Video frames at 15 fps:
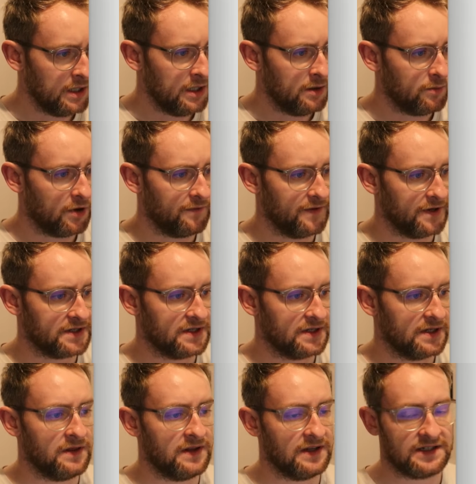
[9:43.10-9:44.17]
Perfect.
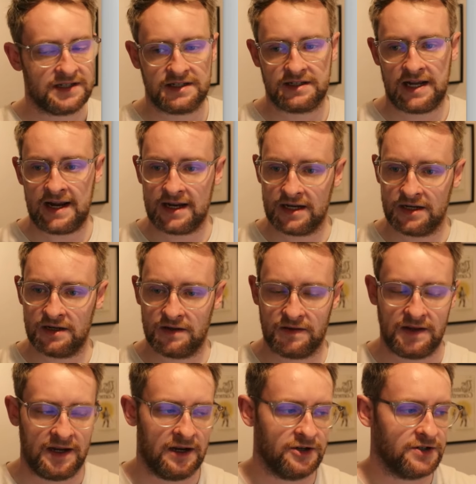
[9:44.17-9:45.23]
The second
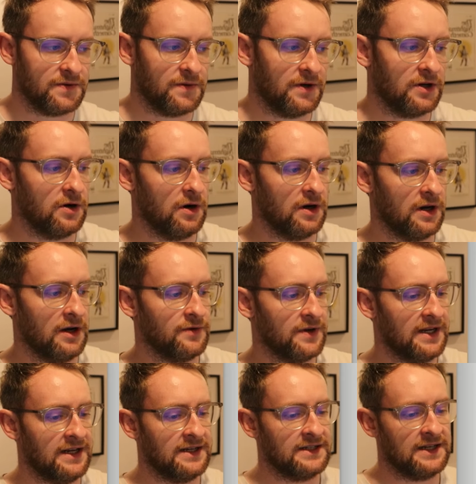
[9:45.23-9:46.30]
thing I just want to call out
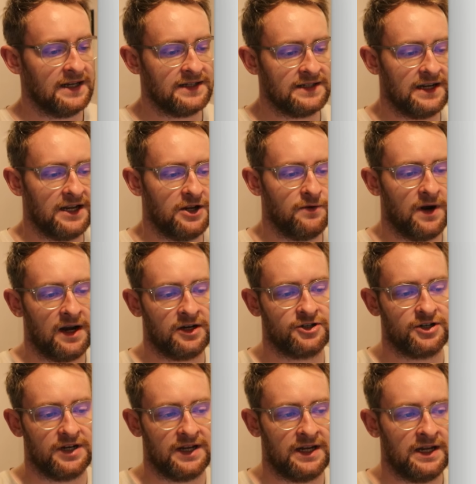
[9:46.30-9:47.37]
is, let's say you
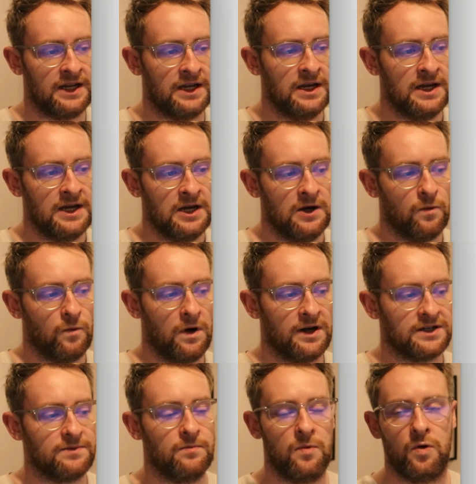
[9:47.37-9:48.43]
actually
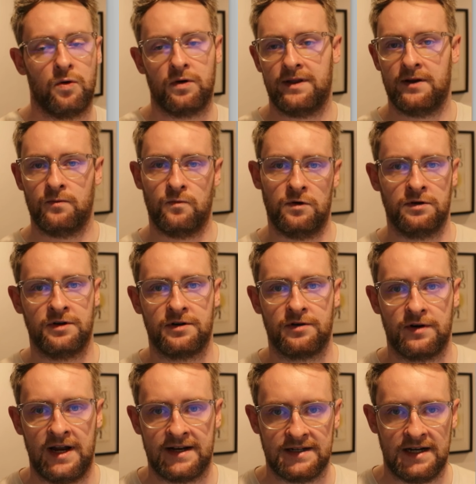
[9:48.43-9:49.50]
want more than one
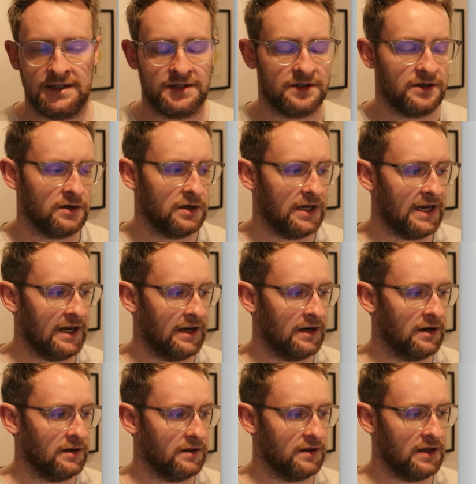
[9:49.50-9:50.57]
correct answer in
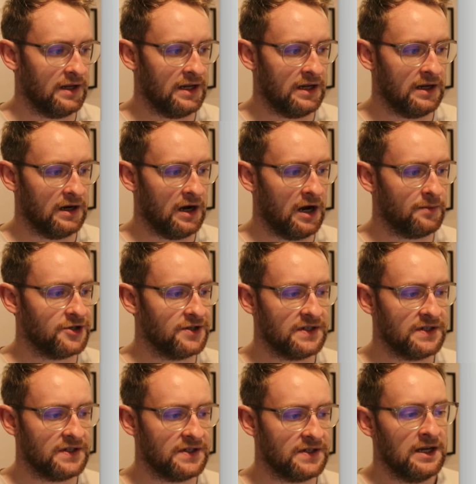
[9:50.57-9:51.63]
the options.
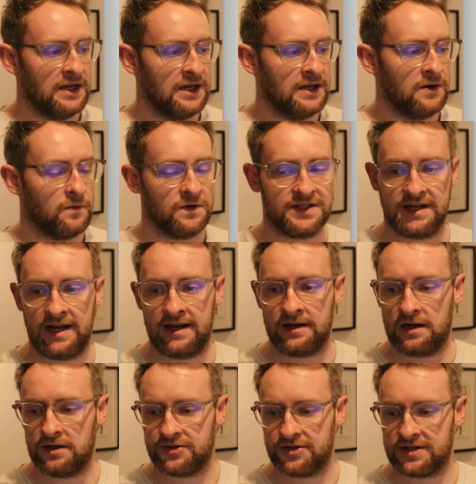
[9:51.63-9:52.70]
Once again,
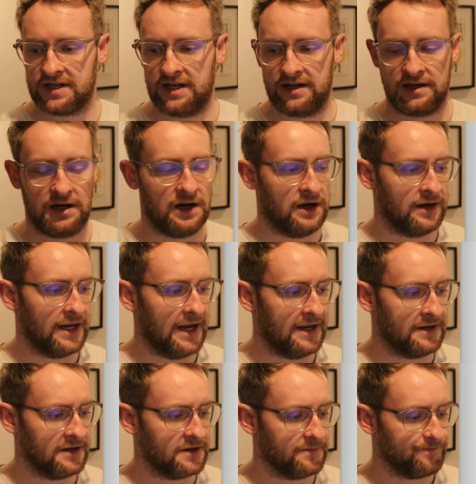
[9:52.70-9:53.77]
I'll just click on
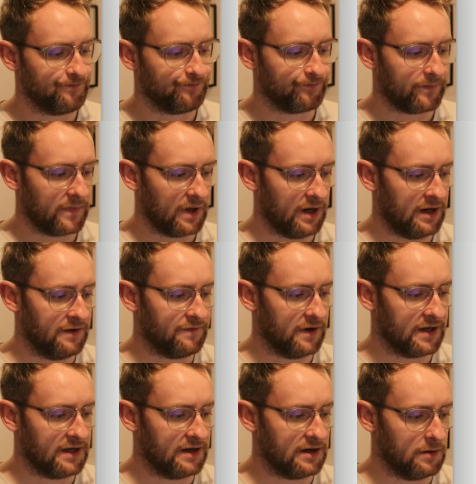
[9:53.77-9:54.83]
edit. And if I
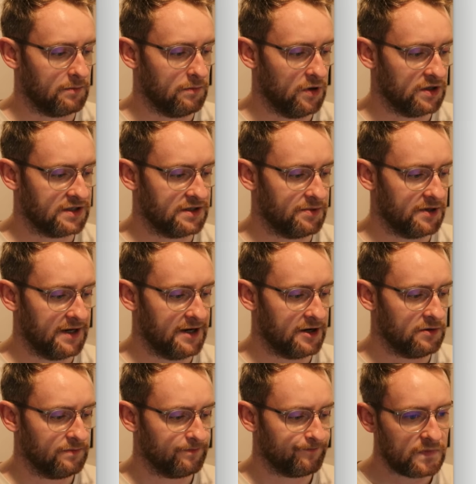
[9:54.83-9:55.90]
click on multiple here,
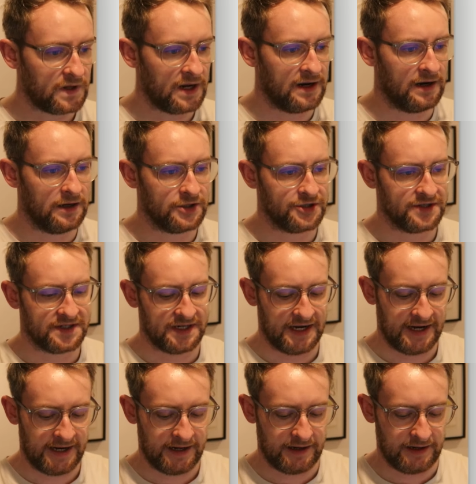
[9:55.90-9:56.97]
I'll just say